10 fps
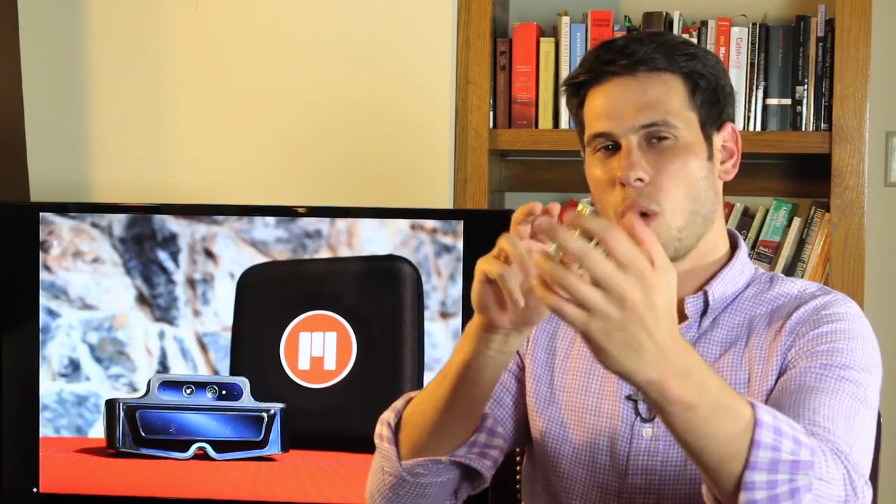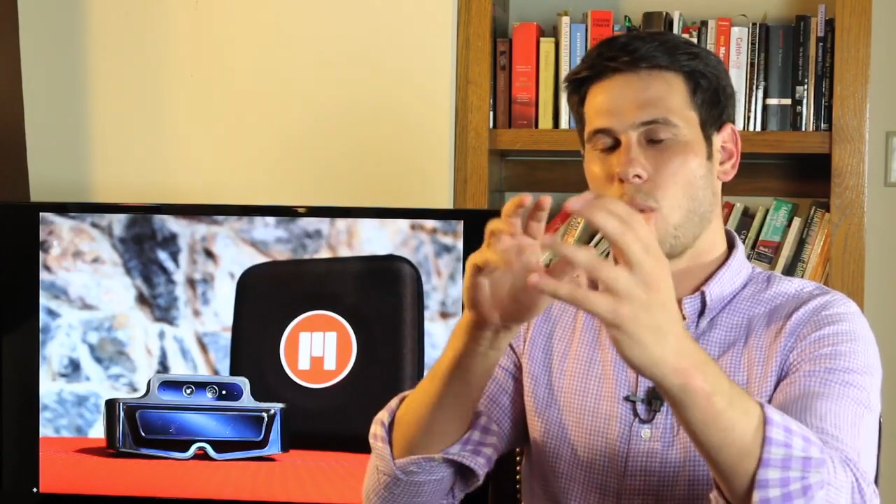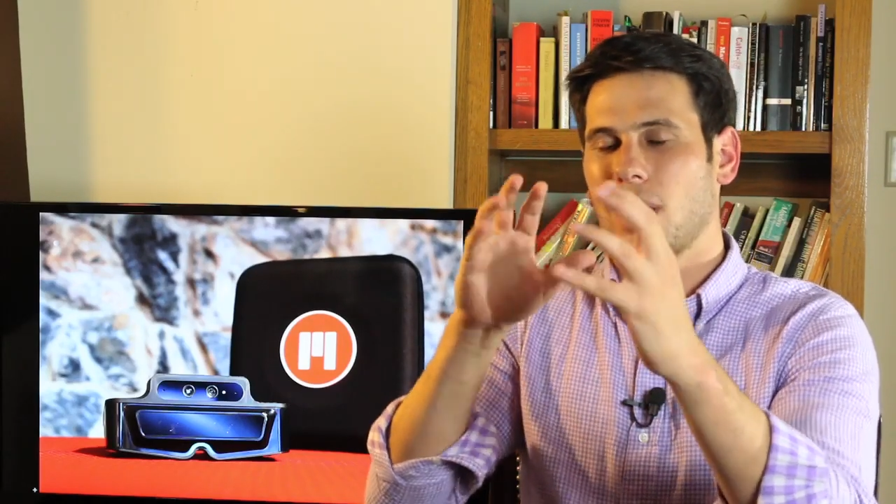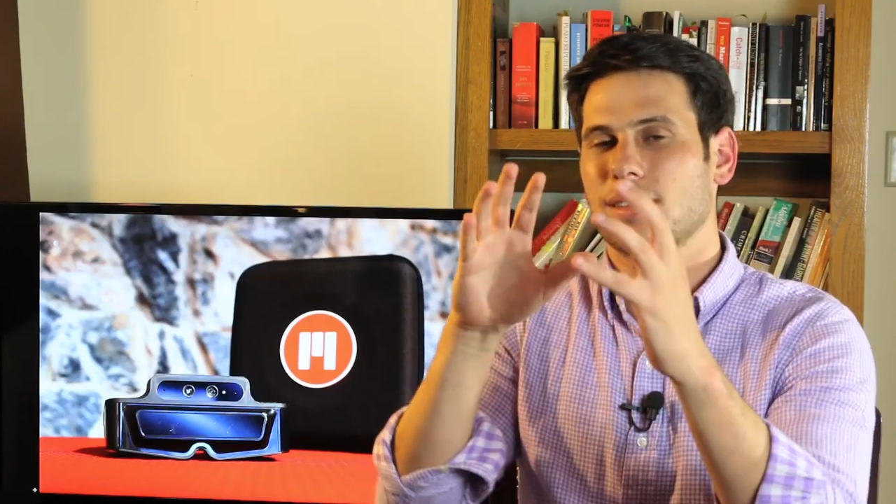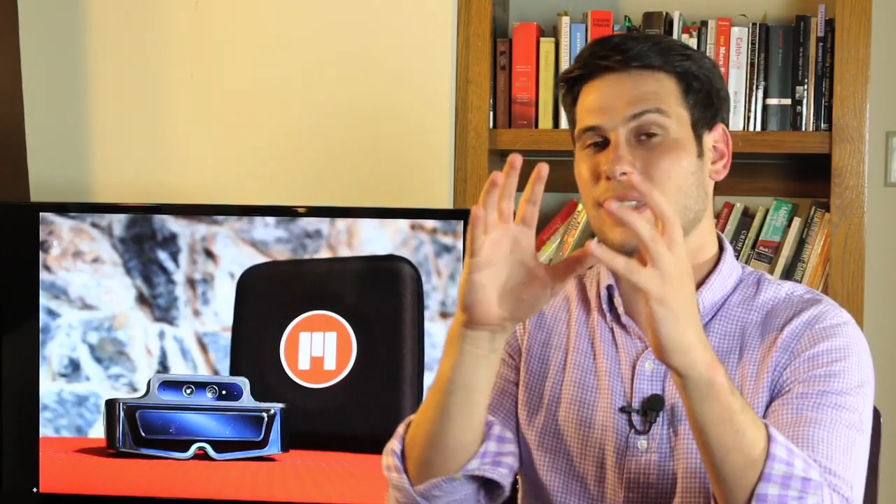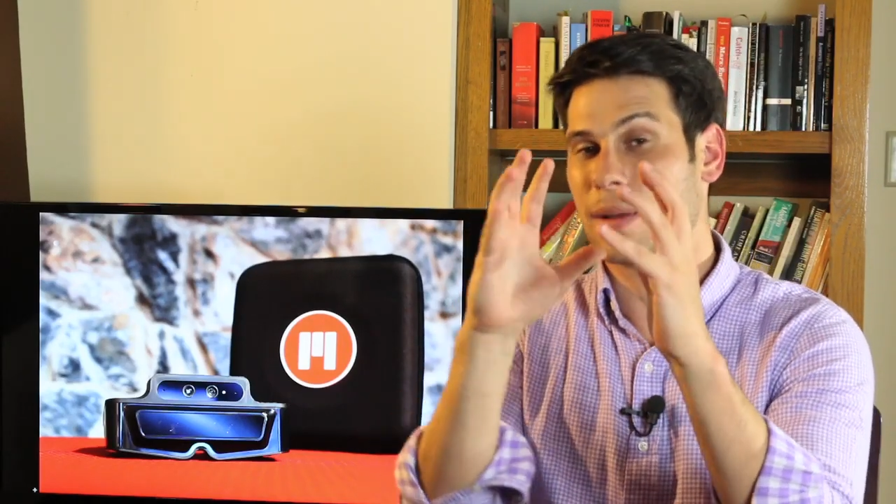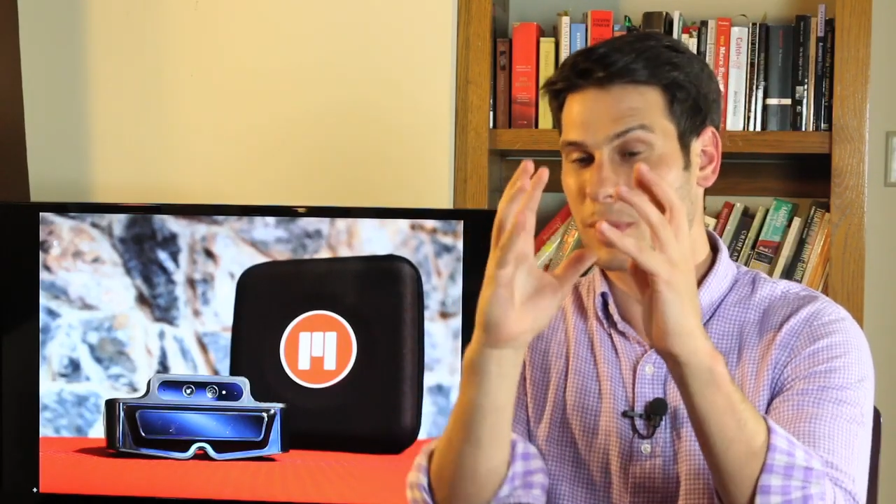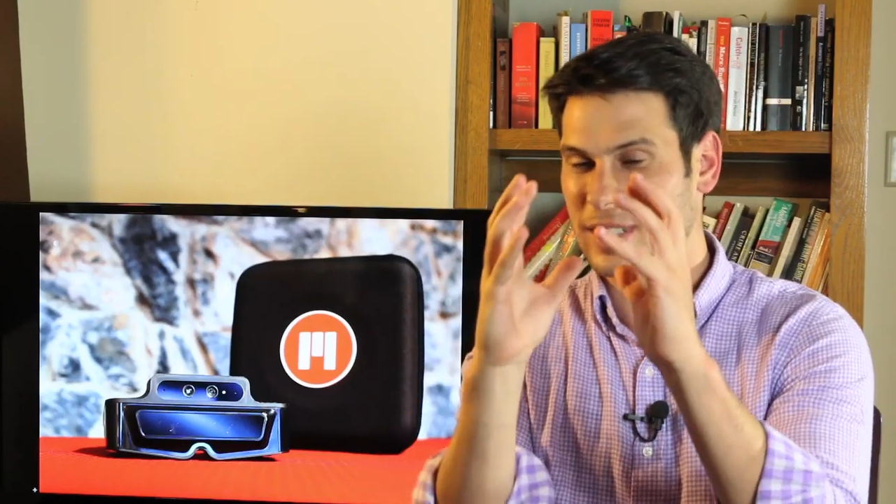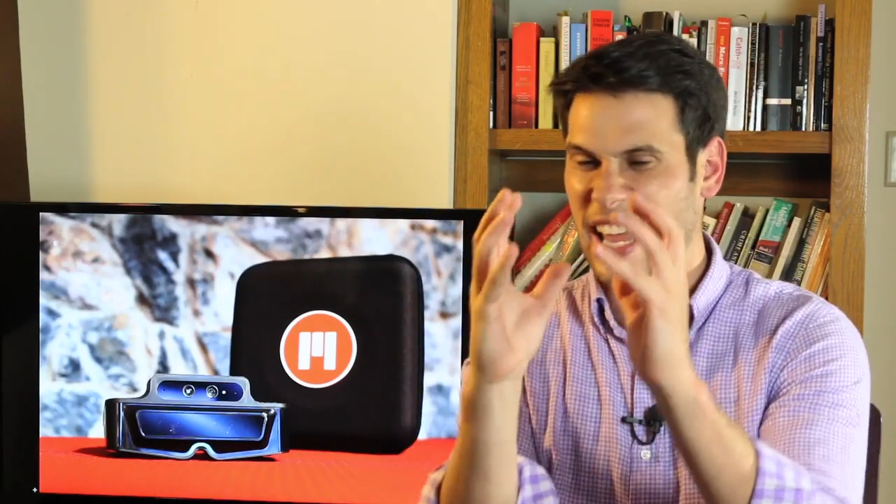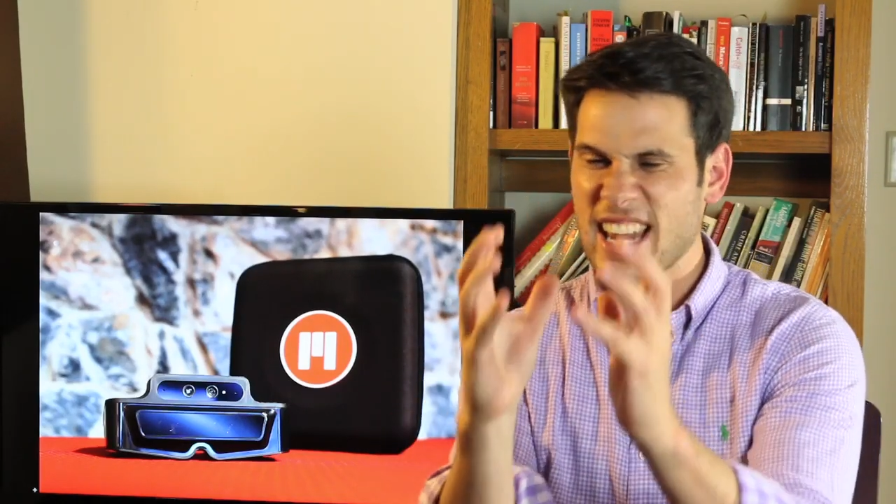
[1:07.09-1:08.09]
while
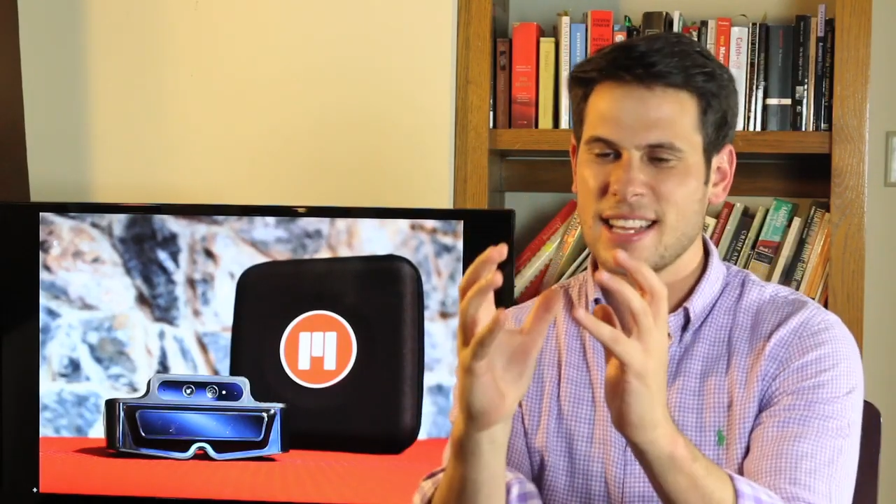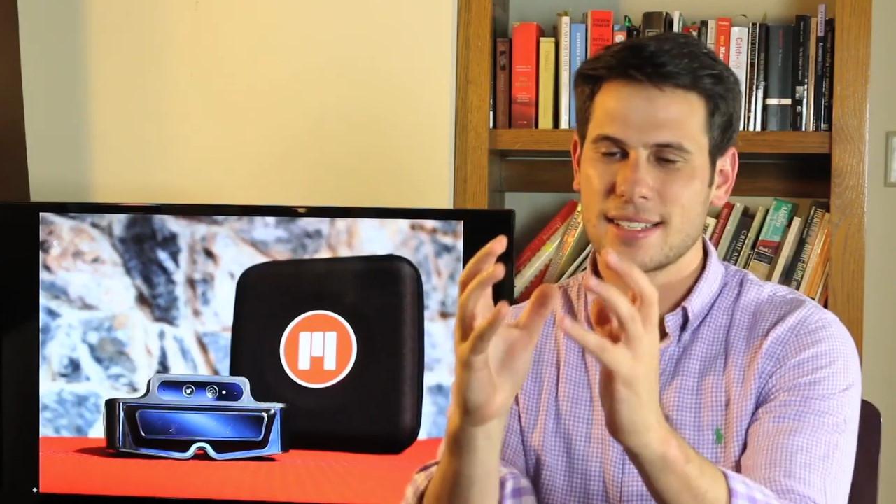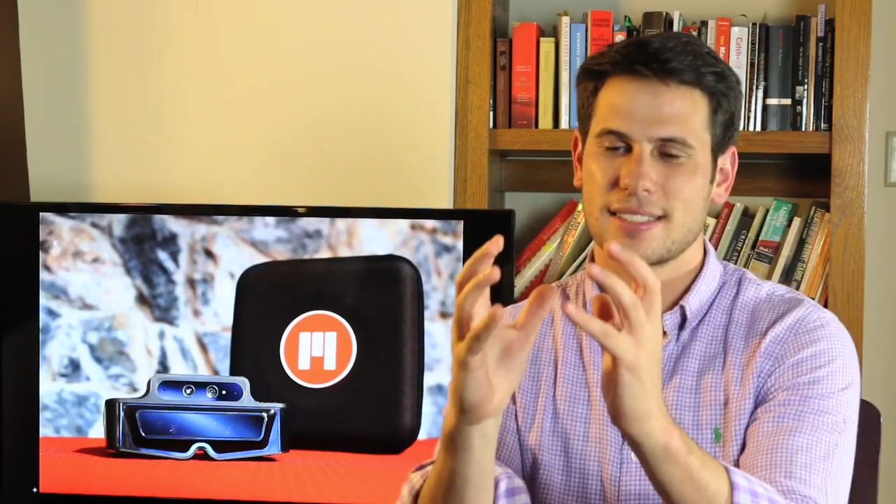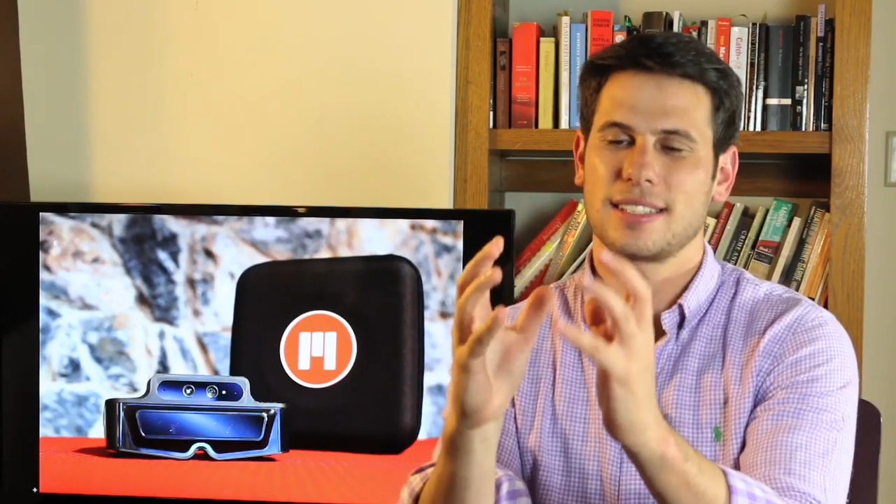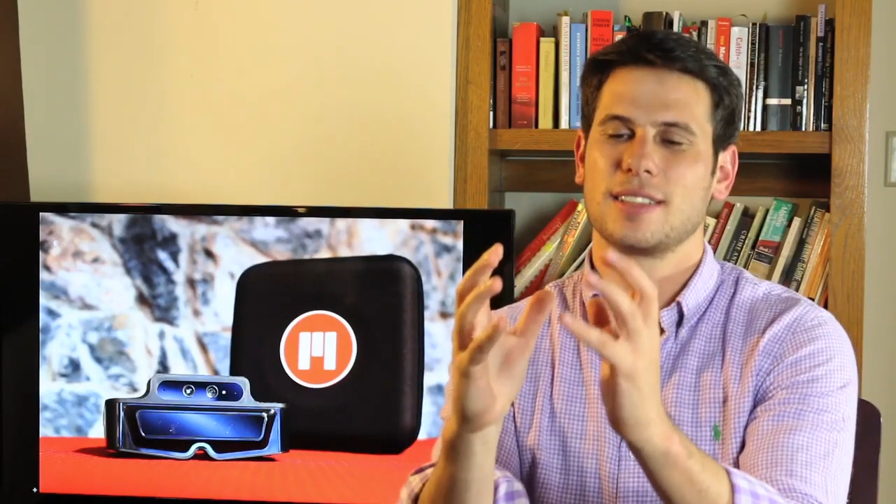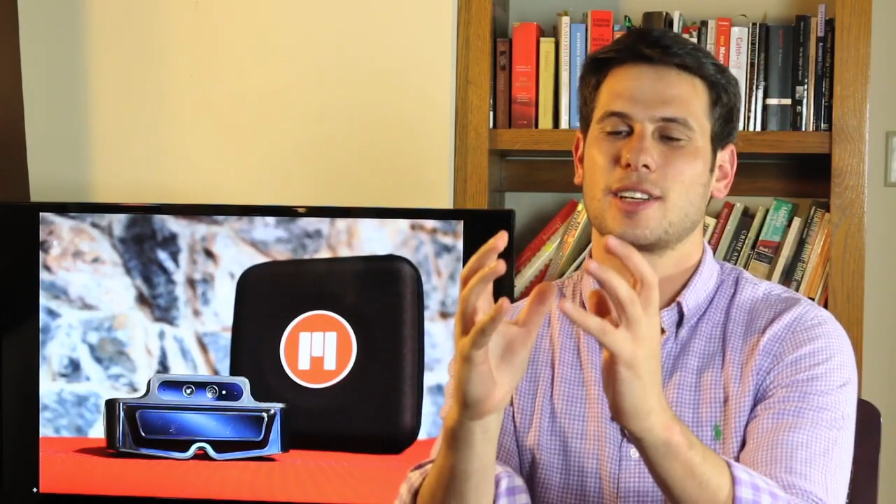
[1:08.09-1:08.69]
simultaneously